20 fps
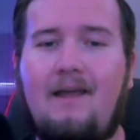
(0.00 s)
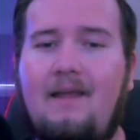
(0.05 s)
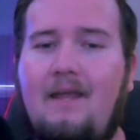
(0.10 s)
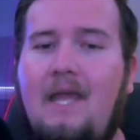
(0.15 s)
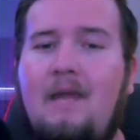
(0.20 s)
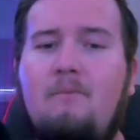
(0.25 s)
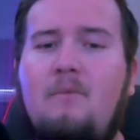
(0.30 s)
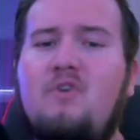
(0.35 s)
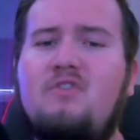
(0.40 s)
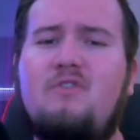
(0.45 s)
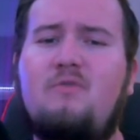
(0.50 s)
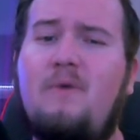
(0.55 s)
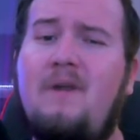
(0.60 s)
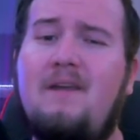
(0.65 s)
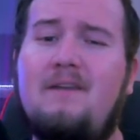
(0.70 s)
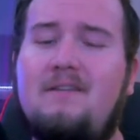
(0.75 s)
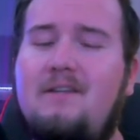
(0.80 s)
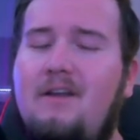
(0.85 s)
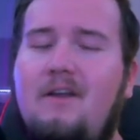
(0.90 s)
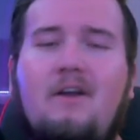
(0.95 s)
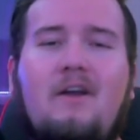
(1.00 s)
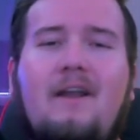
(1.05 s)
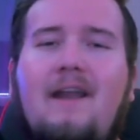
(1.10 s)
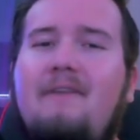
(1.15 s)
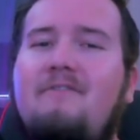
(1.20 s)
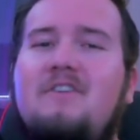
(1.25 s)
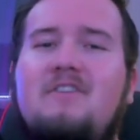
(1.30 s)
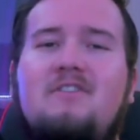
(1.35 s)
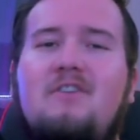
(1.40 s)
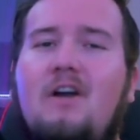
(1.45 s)
In most weeks, you're going to have
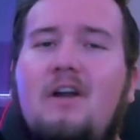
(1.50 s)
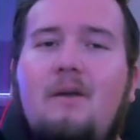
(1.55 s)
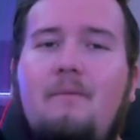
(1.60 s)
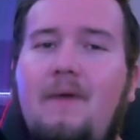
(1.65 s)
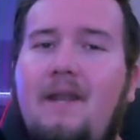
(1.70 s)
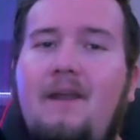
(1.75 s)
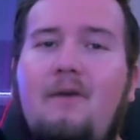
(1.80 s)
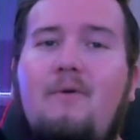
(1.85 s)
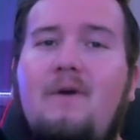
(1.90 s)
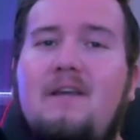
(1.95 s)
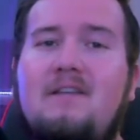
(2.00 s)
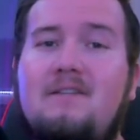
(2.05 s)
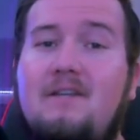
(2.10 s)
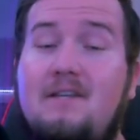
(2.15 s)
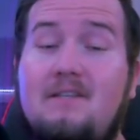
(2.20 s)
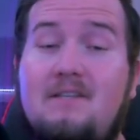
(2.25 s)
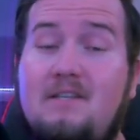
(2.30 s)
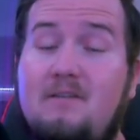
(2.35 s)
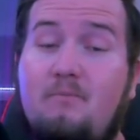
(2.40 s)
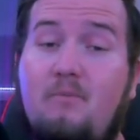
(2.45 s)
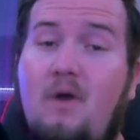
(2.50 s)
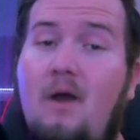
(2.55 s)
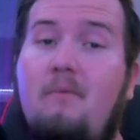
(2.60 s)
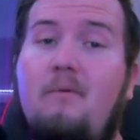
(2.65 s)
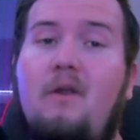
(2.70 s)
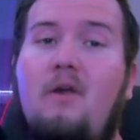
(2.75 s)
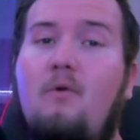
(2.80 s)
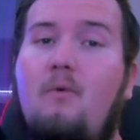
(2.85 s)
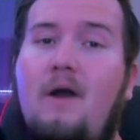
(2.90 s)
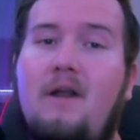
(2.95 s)
to start him anyways because he's probably
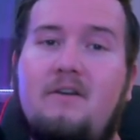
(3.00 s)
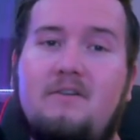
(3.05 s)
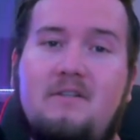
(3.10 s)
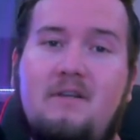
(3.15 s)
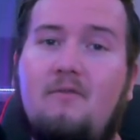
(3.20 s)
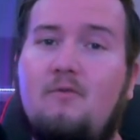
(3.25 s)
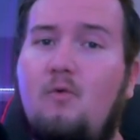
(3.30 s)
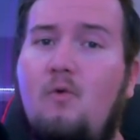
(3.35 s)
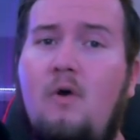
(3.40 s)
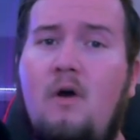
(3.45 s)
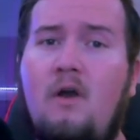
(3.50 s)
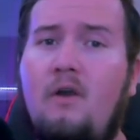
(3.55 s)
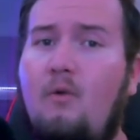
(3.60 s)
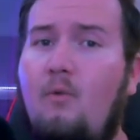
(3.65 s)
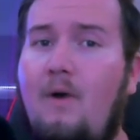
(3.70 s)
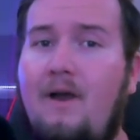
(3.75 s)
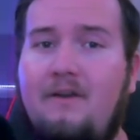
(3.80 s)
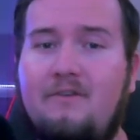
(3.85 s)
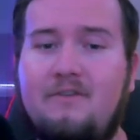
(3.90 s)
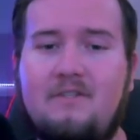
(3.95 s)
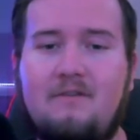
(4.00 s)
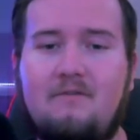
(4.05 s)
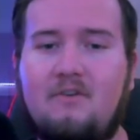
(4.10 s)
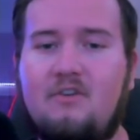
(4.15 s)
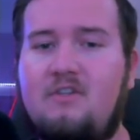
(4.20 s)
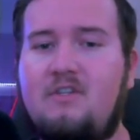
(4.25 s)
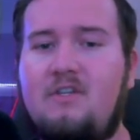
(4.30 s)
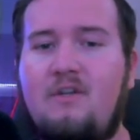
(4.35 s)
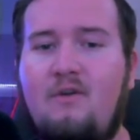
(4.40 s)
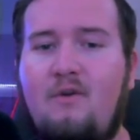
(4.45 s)
your wide receiver 1 or wide receiver
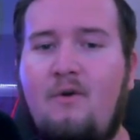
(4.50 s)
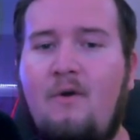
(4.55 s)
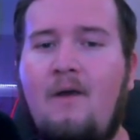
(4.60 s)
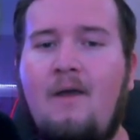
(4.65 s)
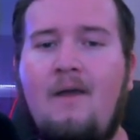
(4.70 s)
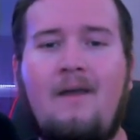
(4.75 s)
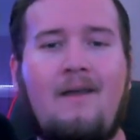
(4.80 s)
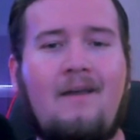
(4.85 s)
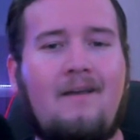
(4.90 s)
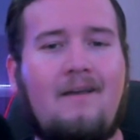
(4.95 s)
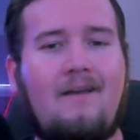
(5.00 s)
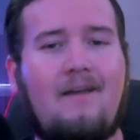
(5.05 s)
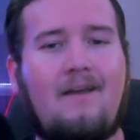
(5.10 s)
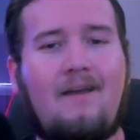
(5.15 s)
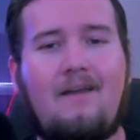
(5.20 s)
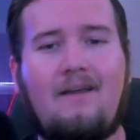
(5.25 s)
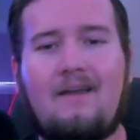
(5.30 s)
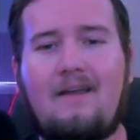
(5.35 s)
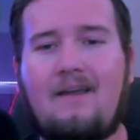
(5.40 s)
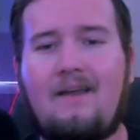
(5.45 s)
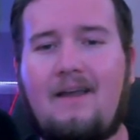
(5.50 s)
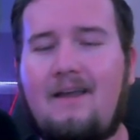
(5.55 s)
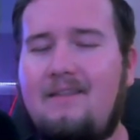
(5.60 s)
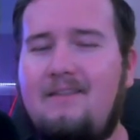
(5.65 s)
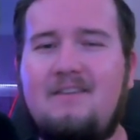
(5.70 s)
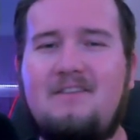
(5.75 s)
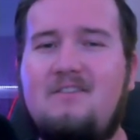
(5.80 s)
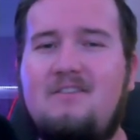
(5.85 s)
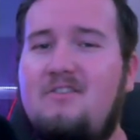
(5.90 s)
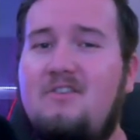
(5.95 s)
2.
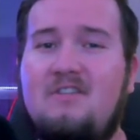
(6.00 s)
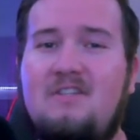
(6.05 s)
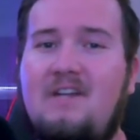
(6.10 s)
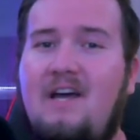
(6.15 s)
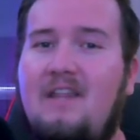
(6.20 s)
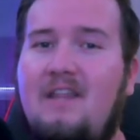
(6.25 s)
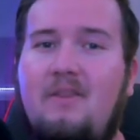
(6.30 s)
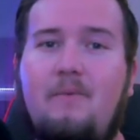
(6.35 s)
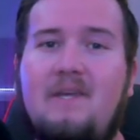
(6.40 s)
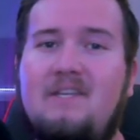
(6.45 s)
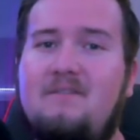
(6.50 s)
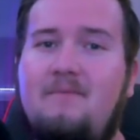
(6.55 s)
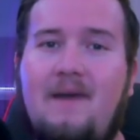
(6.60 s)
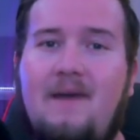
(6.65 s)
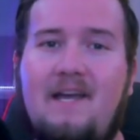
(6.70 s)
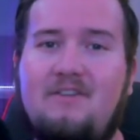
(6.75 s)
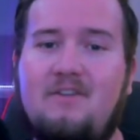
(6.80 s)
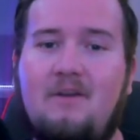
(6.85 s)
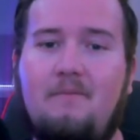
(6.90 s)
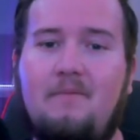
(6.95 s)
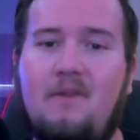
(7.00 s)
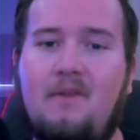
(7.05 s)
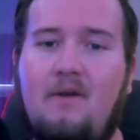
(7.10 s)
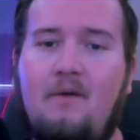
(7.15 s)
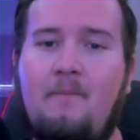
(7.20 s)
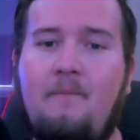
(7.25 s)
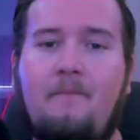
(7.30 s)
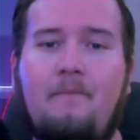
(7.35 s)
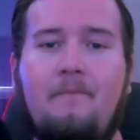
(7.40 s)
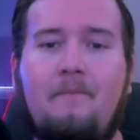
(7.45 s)
This is just not the best matchup,
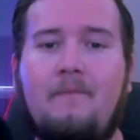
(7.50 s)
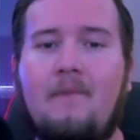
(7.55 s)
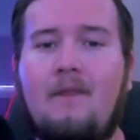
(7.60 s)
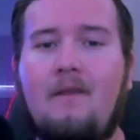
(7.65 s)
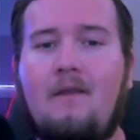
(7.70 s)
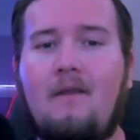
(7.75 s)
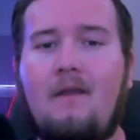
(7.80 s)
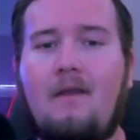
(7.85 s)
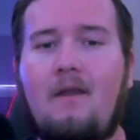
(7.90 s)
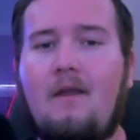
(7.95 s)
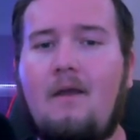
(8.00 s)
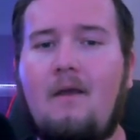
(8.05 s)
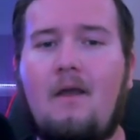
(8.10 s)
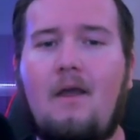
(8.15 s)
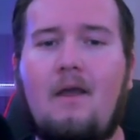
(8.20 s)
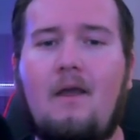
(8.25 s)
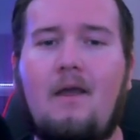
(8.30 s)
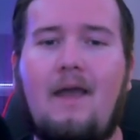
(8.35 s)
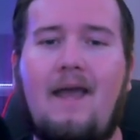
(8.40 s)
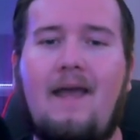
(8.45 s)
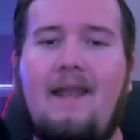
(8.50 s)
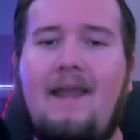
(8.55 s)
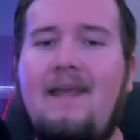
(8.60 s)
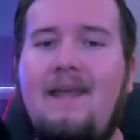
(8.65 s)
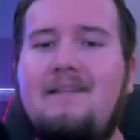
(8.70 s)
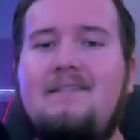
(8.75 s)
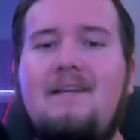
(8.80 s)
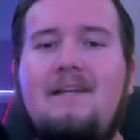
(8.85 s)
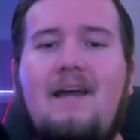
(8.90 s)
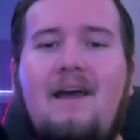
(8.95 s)
though. At
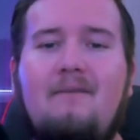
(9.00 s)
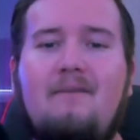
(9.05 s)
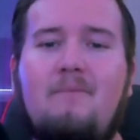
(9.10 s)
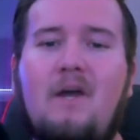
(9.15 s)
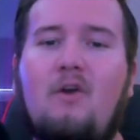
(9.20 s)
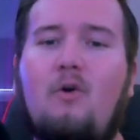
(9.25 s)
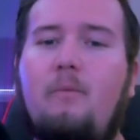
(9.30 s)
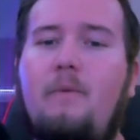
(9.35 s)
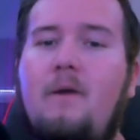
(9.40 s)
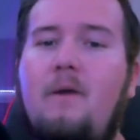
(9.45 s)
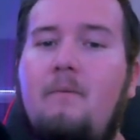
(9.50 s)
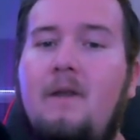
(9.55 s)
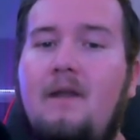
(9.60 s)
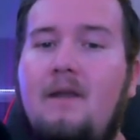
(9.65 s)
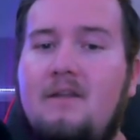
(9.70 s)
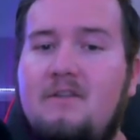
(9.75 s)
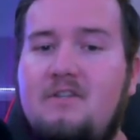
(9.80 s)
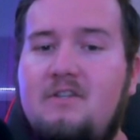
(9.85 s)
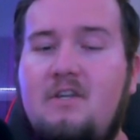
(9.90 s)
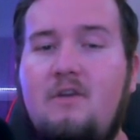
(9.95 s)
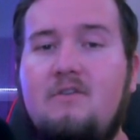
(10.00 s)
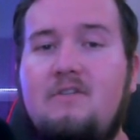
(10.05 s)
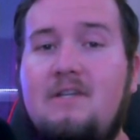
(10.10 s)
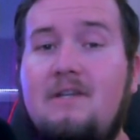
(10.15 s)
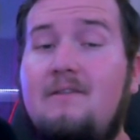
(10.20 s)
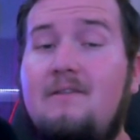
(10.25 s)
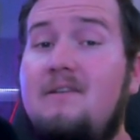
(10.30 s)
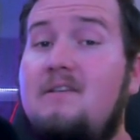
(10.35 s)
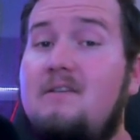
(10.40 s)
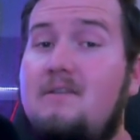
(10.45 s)
18, I had Michael Pittman against
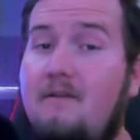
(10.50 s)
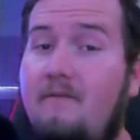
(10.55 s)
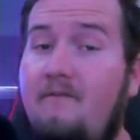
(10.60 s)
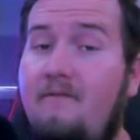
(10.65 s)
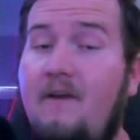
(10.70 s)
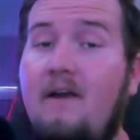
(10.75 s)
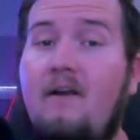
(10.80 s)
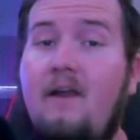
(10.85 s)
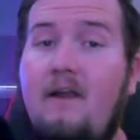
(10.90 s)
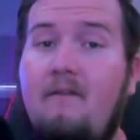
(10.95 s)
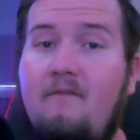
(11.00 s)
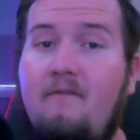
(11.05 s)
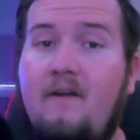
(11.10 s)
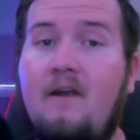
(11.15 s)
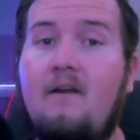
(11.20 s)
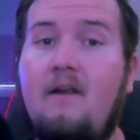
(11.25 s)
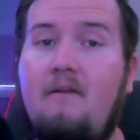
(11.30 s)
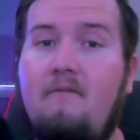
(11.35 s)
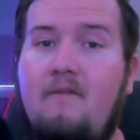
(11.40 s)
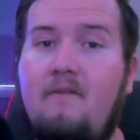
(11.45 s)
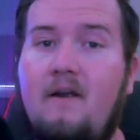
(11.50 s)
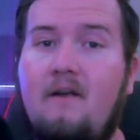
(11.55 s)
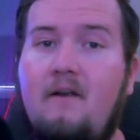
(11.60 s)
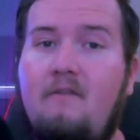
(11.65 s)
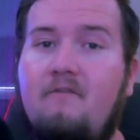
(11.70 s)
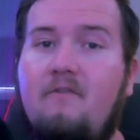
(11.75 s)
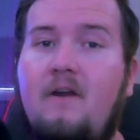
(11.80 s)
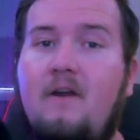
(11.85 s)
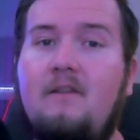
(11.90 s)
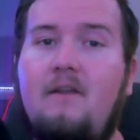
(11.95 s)
Houston. This is a very, very, very
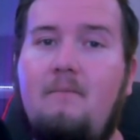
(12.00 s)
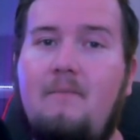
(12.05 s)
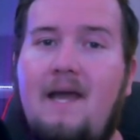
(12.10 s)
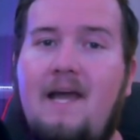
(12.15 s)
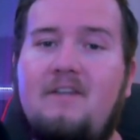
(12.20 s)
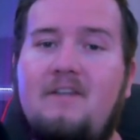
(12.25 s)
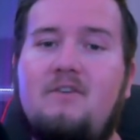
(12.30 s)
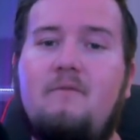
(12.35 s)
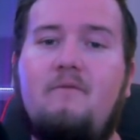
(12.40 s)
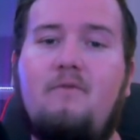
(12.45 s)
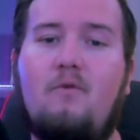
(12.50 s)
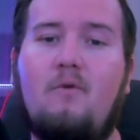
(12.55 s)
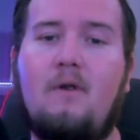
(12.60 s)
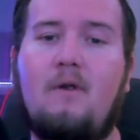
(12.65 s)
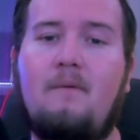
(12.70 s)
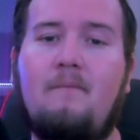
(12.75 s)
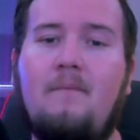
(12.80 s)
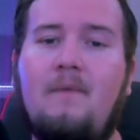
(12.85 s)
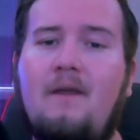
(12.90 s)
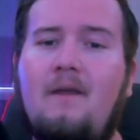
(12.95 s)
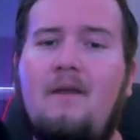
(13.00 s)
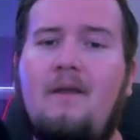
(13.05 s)
friendly matchup for him.